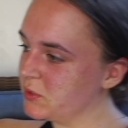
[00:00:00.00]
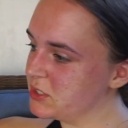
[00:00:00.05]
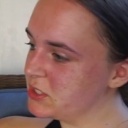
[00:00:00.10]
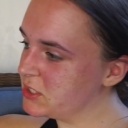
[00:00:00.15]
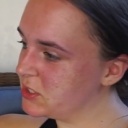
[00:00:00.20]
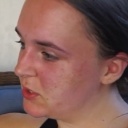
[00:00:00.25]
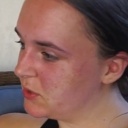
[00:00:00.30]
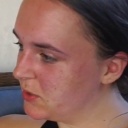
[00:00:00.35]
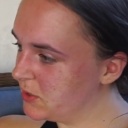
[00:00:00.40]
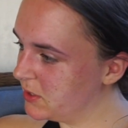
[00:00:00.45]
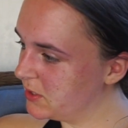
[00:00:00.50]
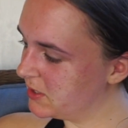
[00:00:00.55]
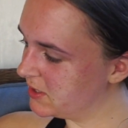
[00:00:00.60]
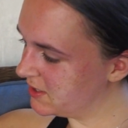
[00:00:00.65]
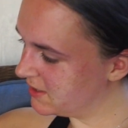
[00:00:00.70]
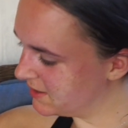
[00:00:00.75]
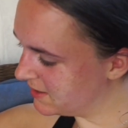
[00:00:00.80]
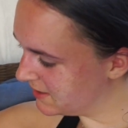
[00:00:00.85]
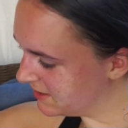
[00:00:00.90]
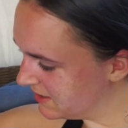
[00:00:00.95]
still
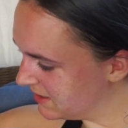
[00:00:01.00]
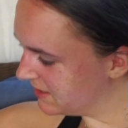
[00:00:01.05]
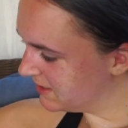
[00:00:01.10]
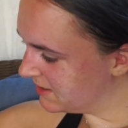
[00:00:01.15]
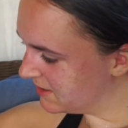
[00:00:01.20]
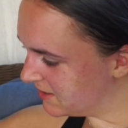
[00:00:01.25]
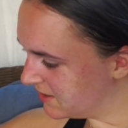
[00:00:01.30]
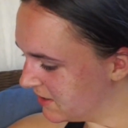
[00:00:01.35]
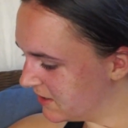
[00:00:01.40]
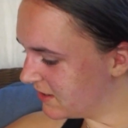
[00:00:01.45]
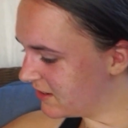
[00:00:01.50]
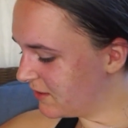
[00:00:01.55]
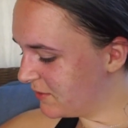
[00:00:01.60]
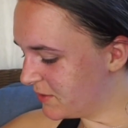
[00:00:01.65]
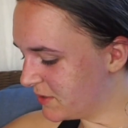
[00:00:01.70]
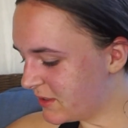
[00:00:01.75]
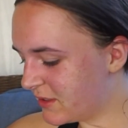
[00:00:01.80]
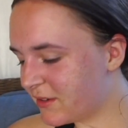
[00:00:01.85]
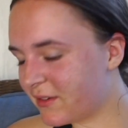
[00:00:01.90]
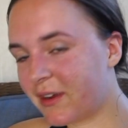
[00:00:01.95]

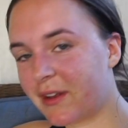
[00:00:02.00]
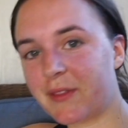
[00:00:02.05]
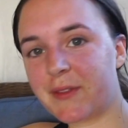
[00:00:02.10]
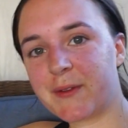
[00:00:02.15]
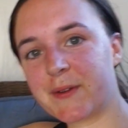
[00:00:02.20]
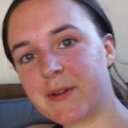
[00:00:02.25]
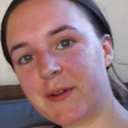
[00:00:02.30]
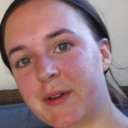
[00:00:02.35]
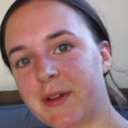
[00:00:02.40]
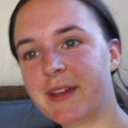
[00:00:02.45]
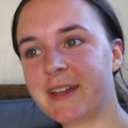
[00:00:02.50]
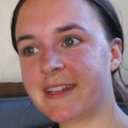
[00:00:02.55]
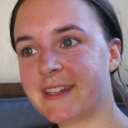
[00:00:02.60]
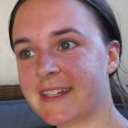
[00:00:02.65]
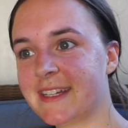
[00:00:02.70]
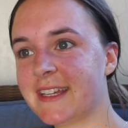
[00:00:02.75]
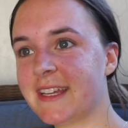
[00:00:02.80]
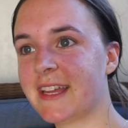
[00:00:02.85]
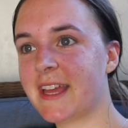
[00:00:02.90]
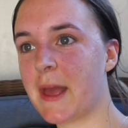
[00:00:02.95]
going through a little
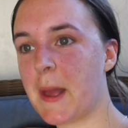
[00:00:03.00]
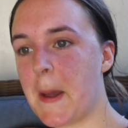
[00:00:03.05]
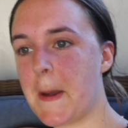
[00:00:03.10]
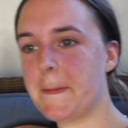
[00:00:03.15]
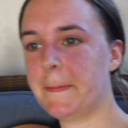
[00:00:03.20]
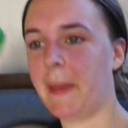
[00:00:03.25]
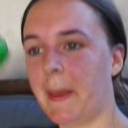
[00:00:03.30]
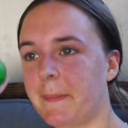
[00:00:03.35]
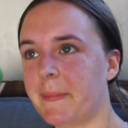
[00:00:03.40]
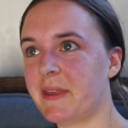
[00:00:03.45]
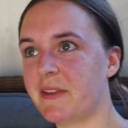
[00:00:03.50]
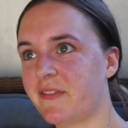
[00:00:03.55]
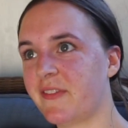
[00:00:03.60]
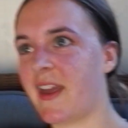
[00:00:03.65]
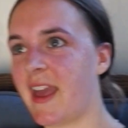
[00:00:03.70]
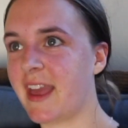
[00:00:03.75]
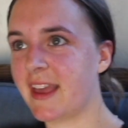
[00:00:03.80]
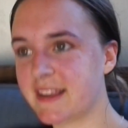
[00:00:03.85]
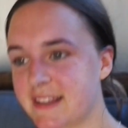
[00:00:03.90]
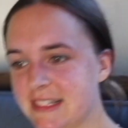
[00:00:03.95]
puppy
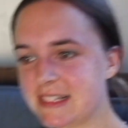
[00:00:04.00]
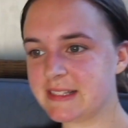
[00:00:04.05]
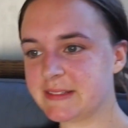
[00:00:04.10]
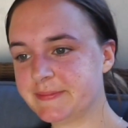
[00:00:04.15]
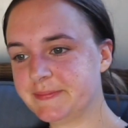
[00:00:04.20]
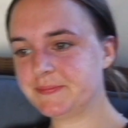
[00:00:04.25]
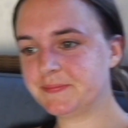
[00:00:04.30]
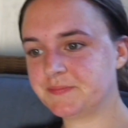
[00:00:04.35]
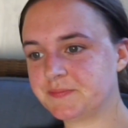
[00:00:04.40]
phase.